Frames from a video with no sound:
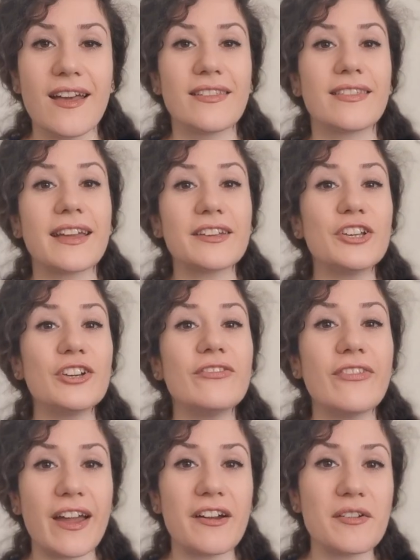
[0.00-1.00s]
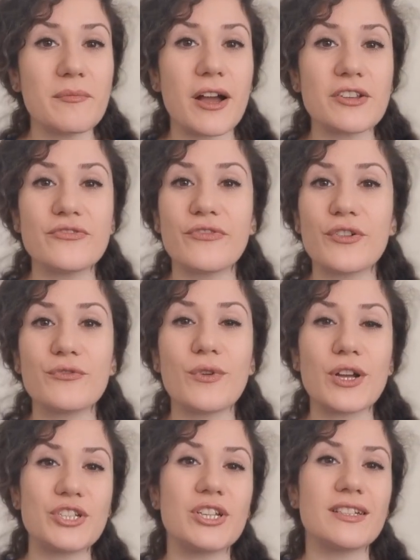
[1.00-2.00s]
Thank you very much for
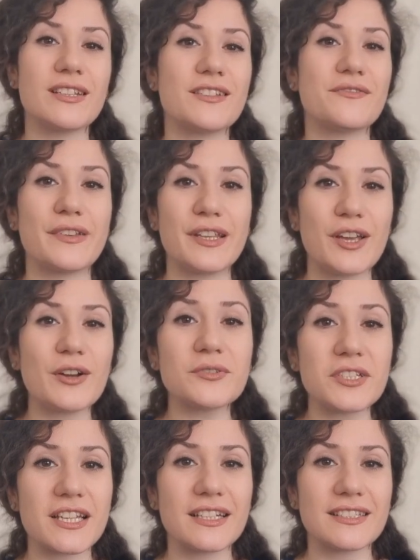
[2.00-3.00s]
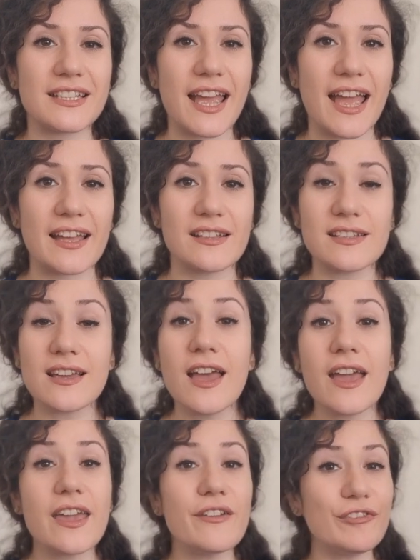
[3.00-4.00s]
watching this video till the end.
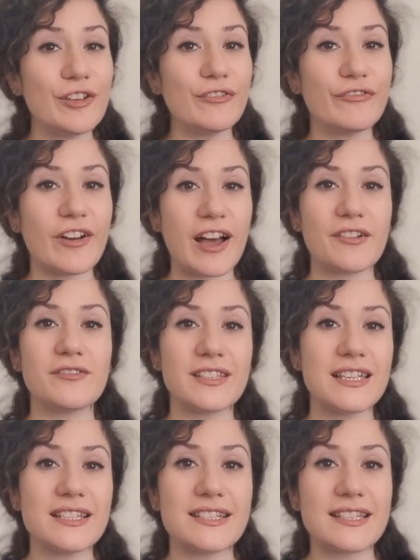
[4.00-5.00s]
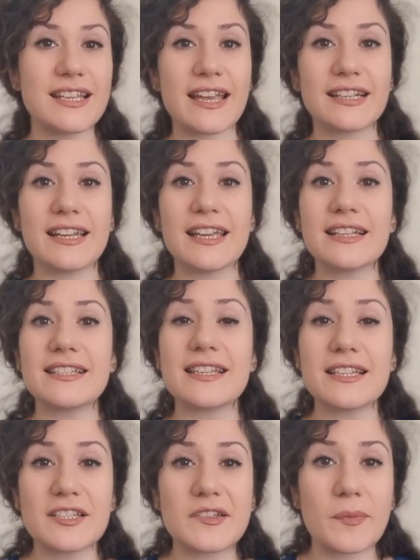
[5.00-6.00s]
If you found these techniques
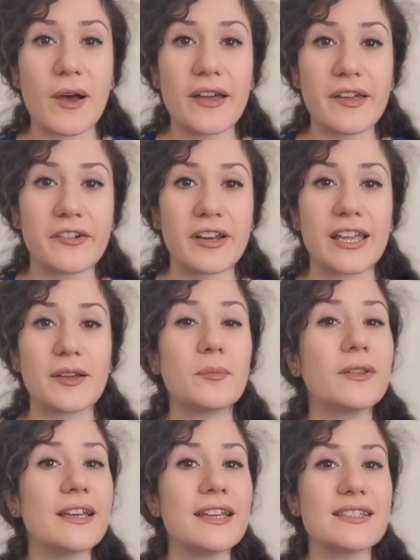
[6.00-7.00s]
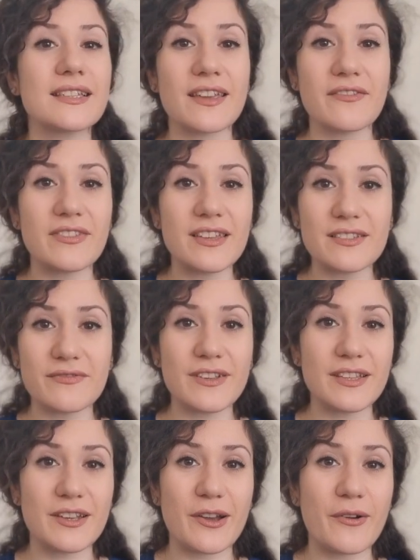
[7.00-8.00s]
inspiring, please give this
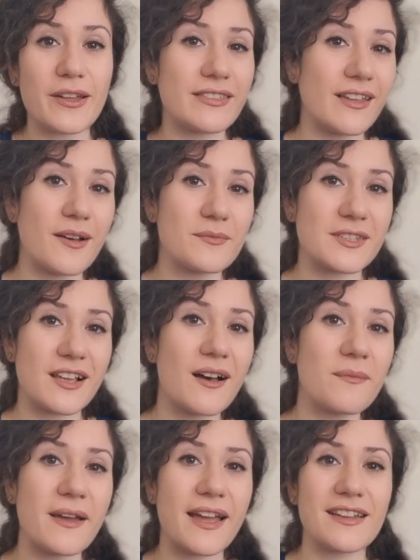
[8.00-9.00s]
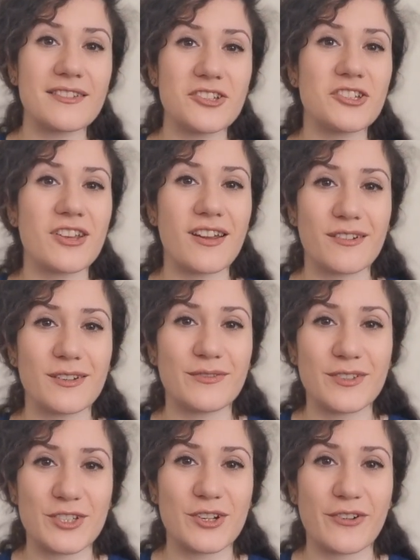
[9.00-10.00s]
video a thumbs up and share it
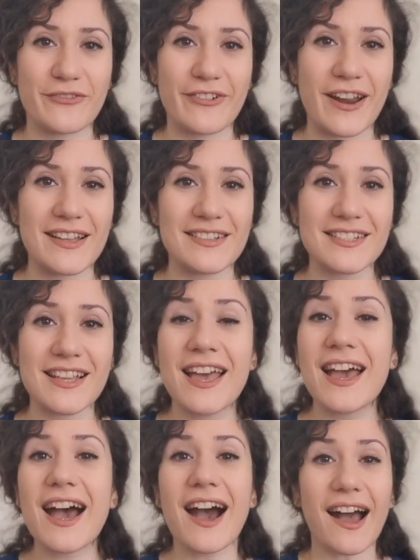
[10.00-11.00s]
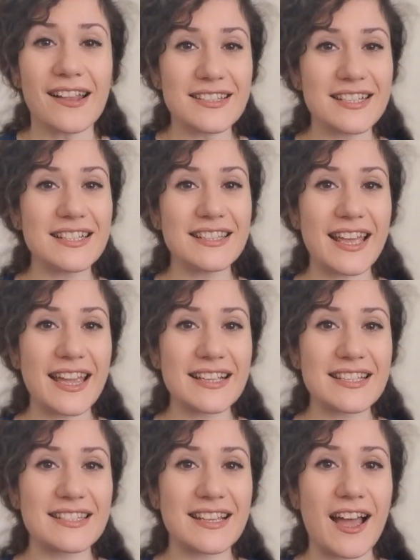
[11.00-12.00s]
with your friends. Until
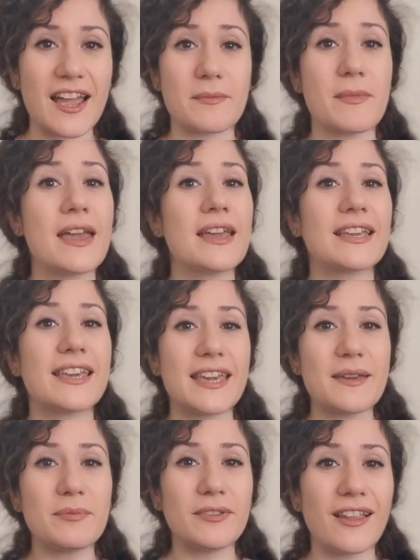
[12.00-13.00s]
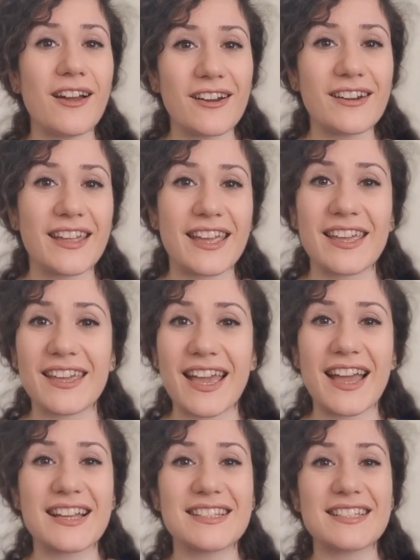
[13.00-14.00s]
next time, keep learning
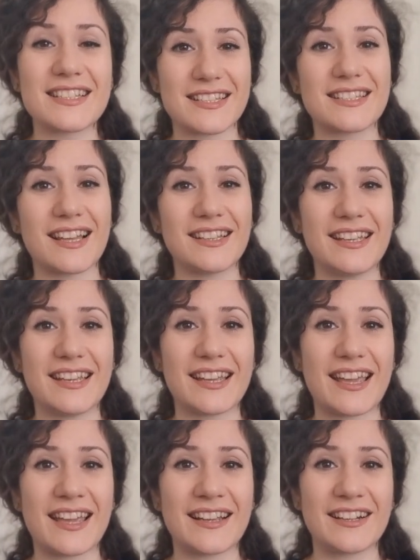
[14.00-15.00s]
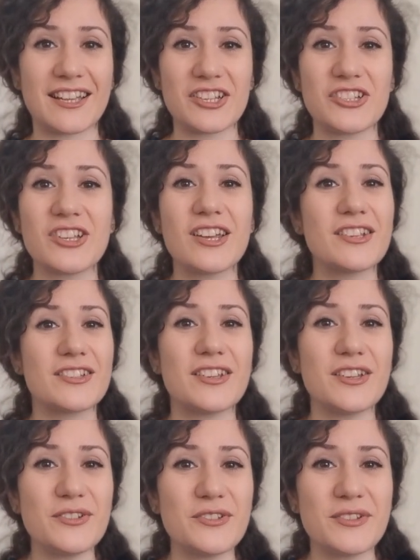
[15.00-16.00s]
and studying English.
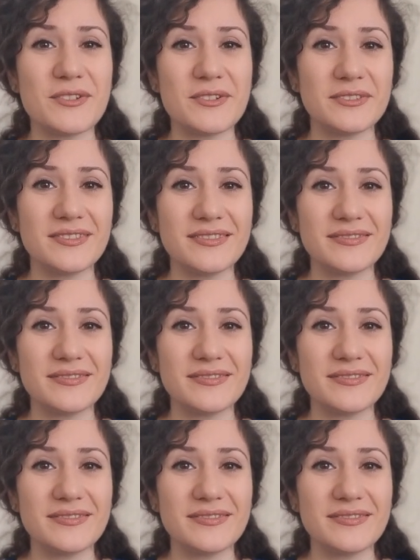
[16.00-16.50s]
See you soon.